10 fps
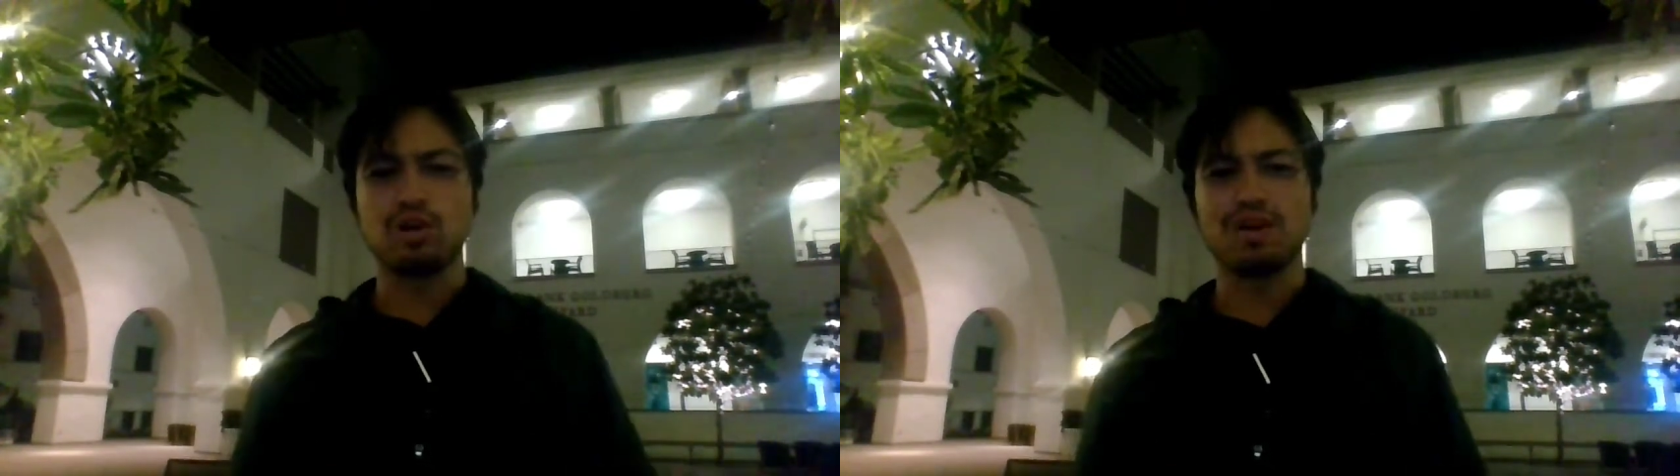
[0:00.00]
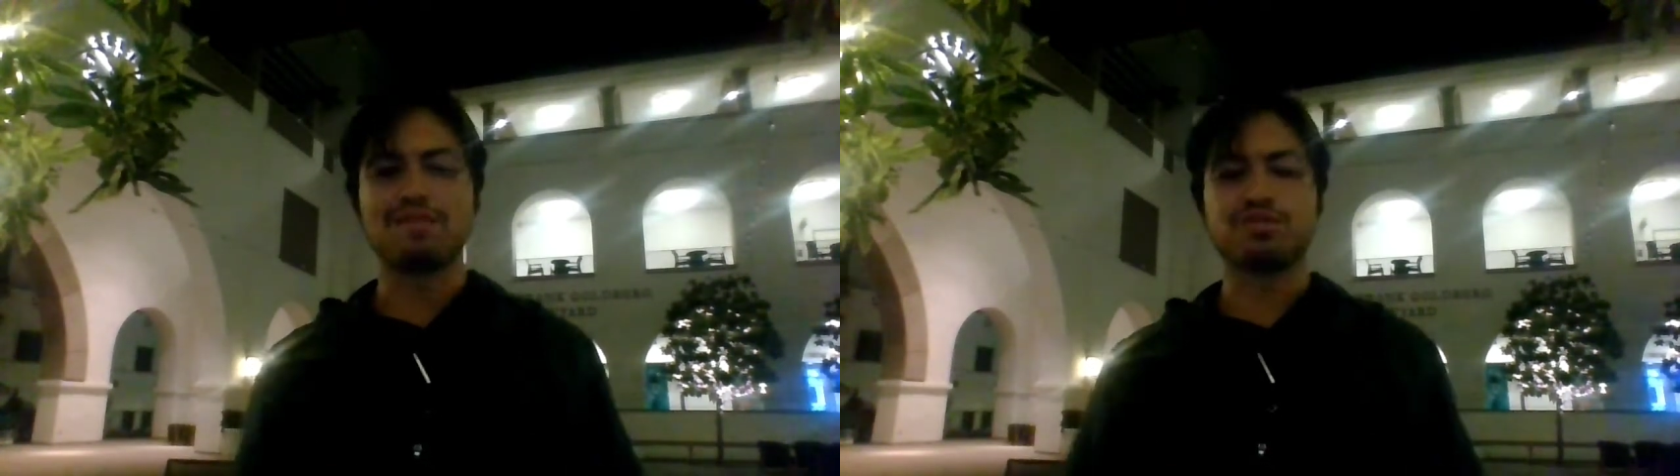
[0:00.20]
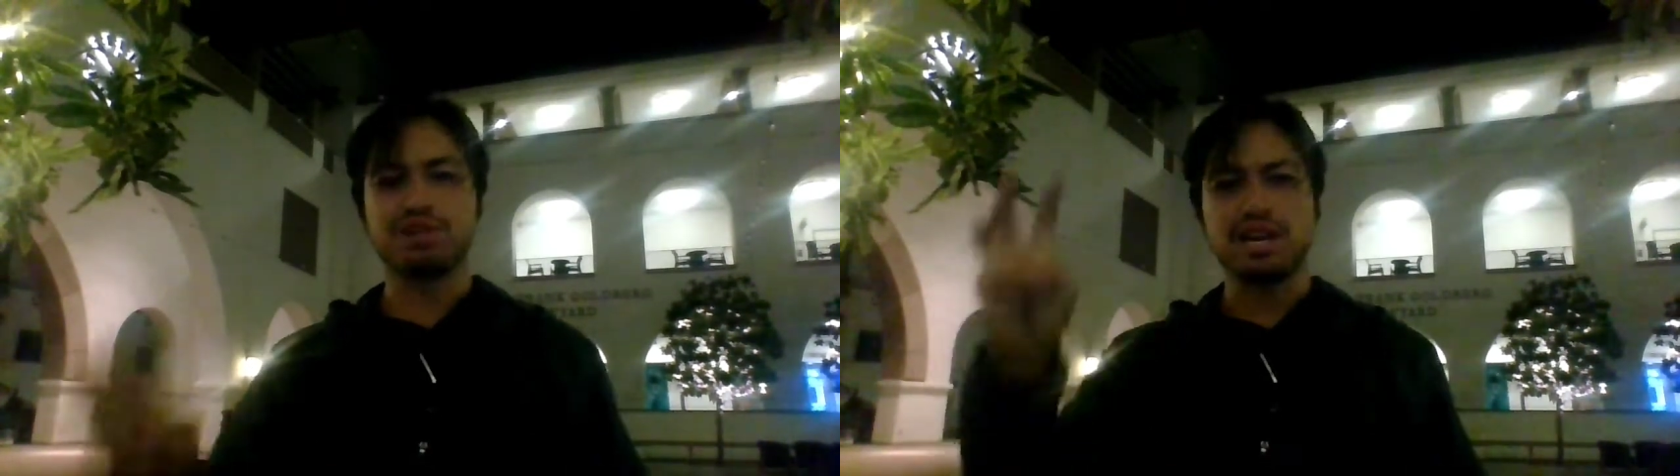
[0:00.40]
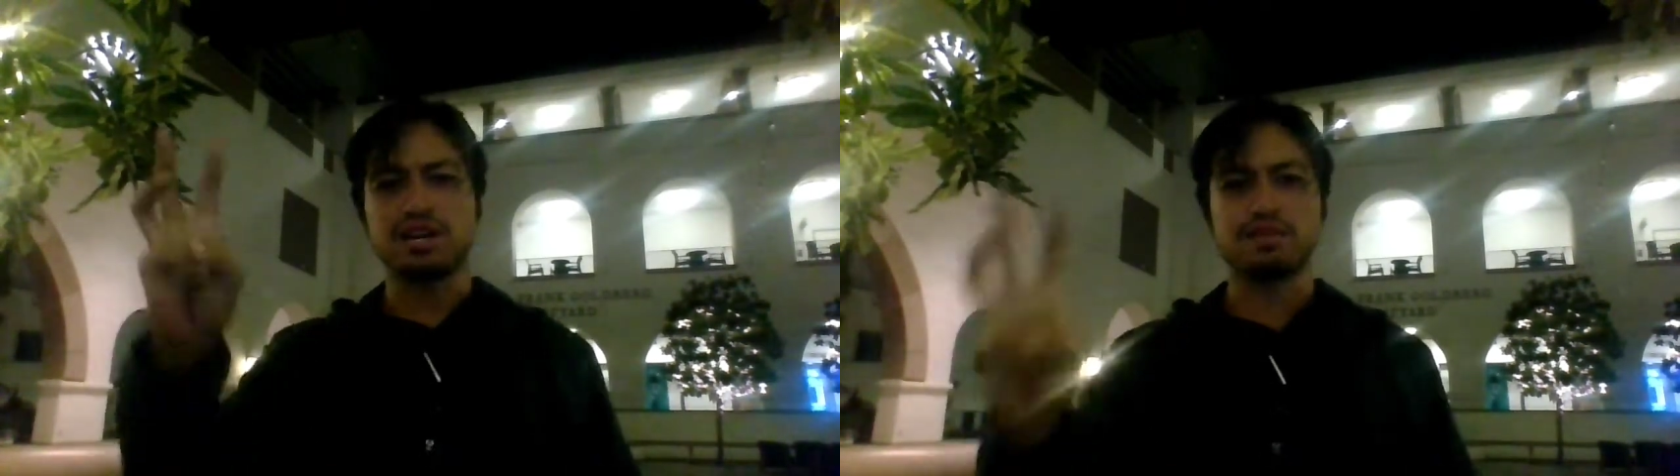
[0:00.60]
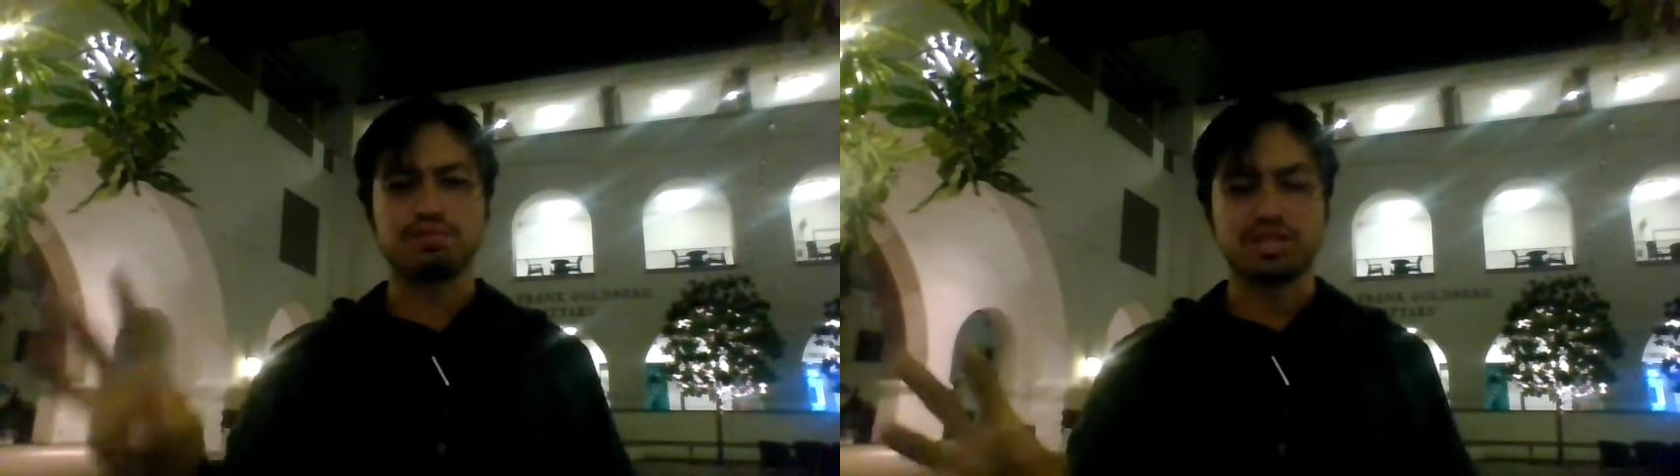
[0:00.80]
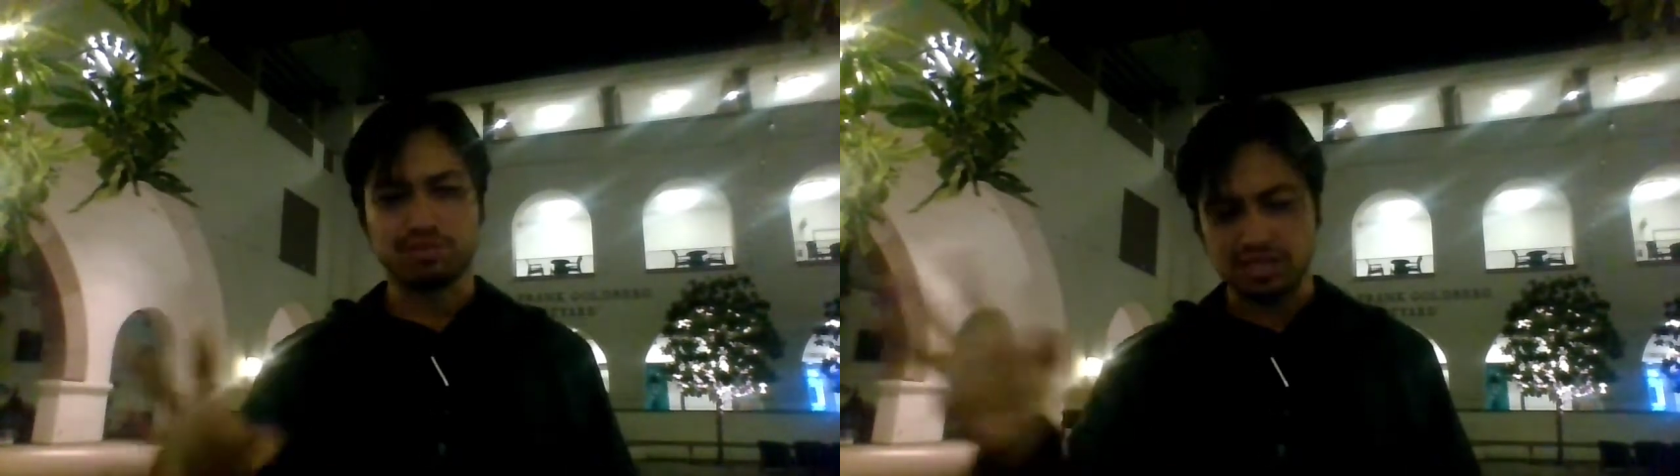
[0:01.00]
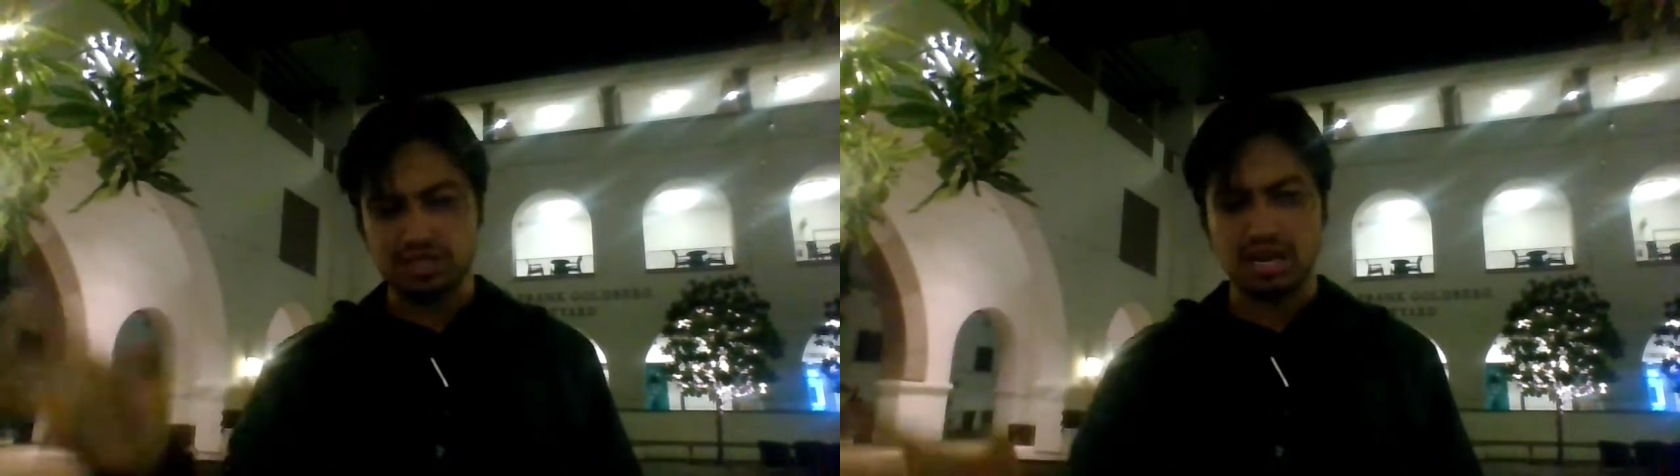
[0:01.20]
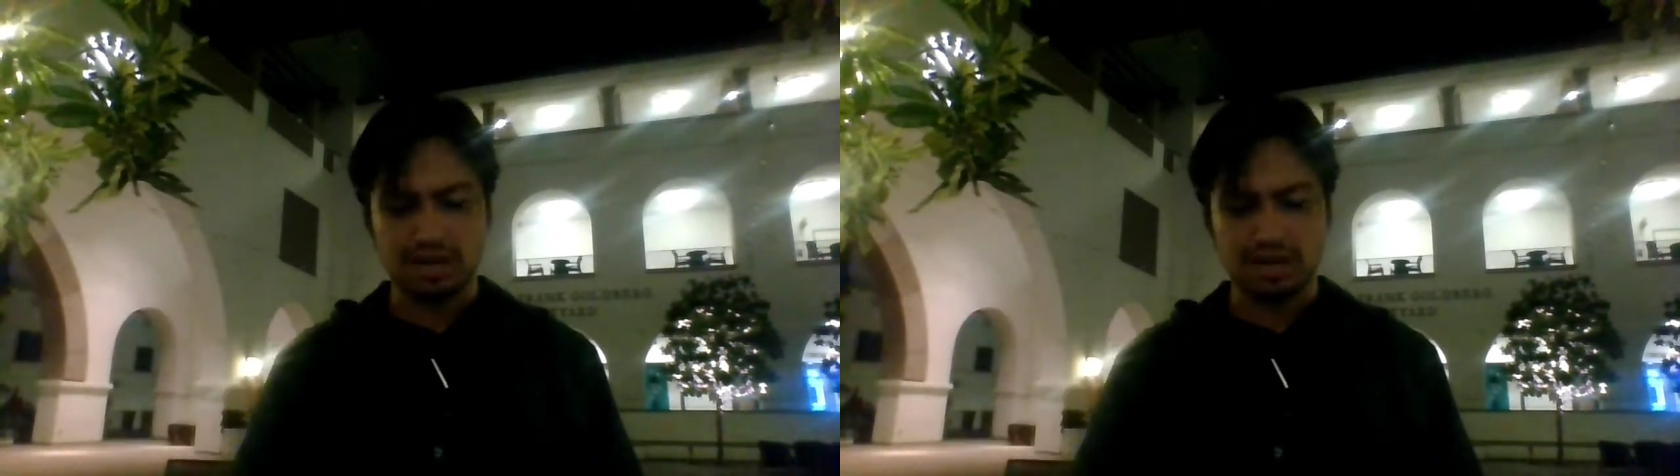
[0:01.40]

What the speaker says: Humboldt and